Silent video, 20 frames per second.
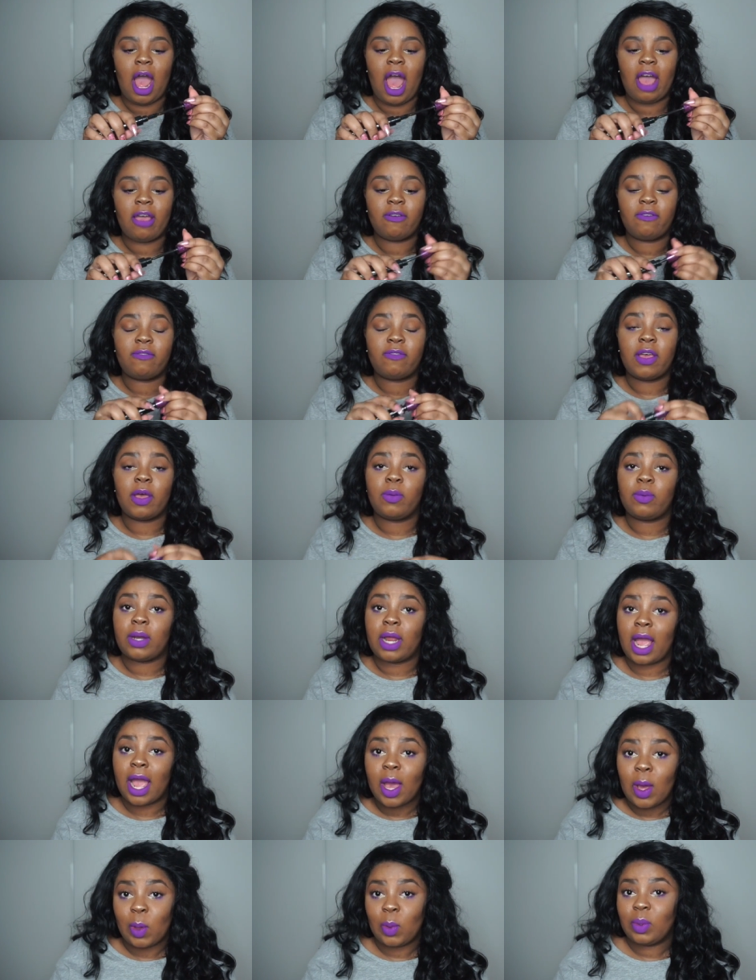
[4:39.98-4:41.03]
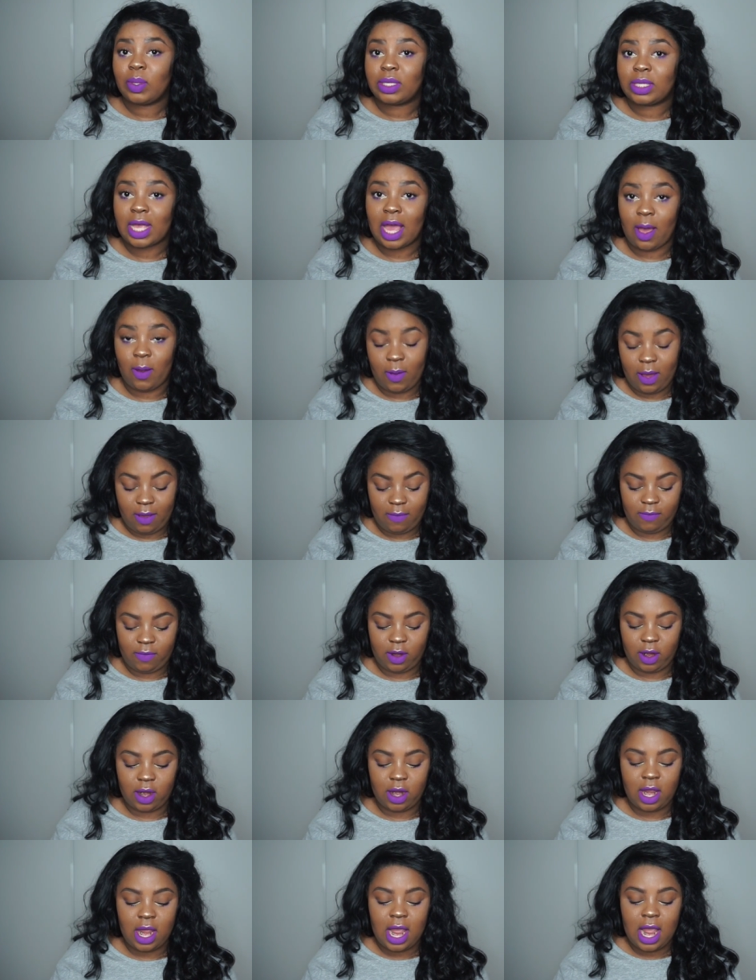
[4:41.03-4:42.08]
I found out, however,
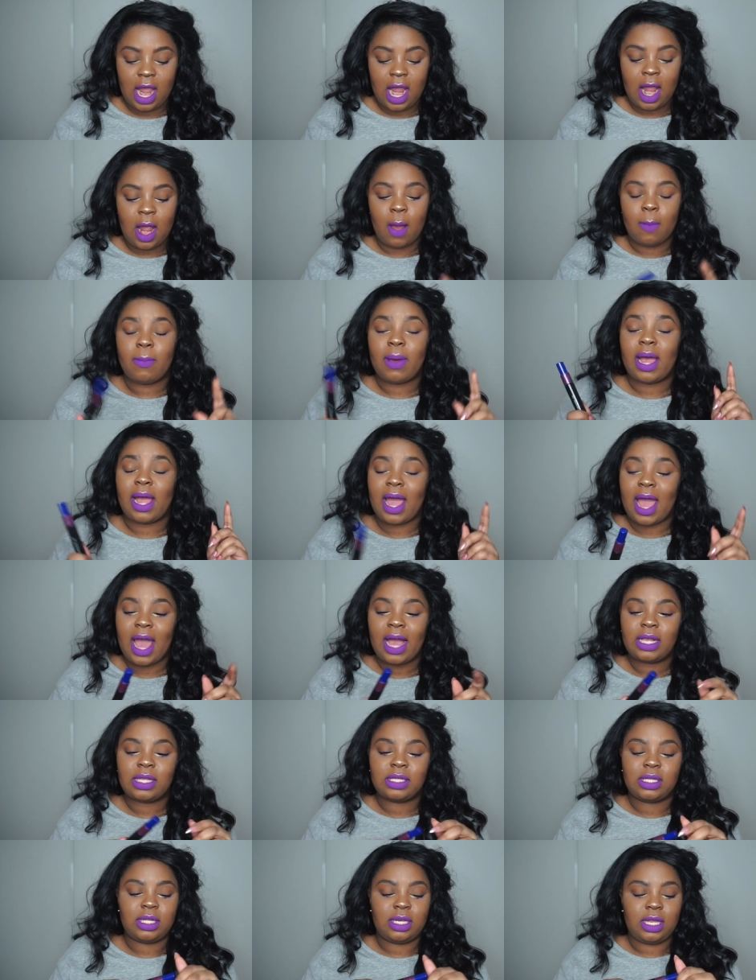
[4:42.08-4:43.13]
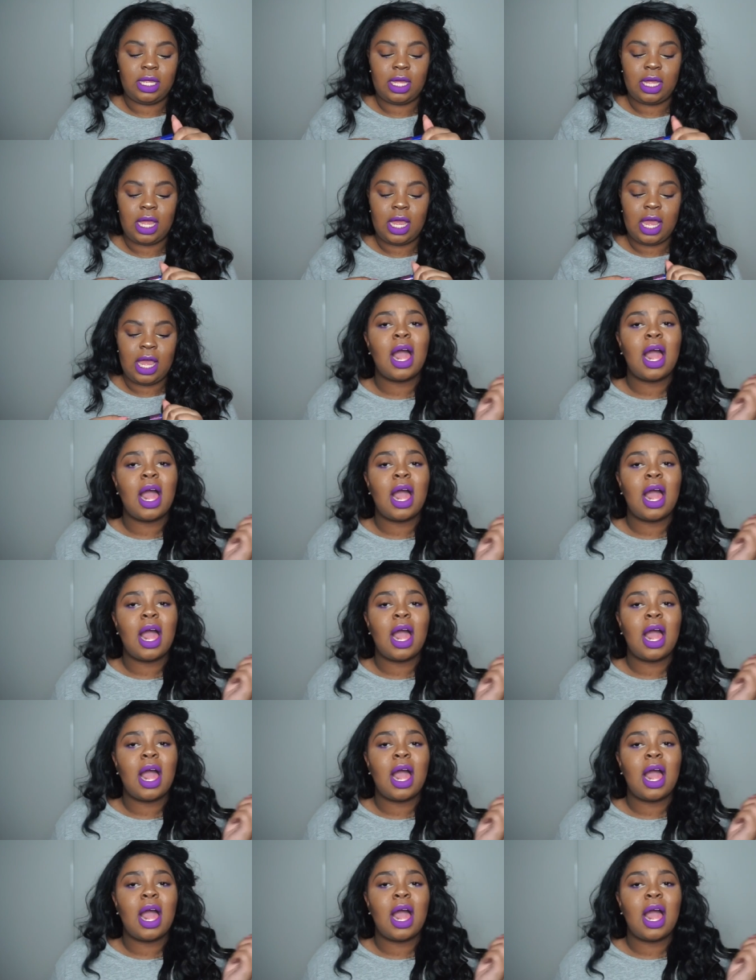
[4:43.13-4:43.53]
by accident.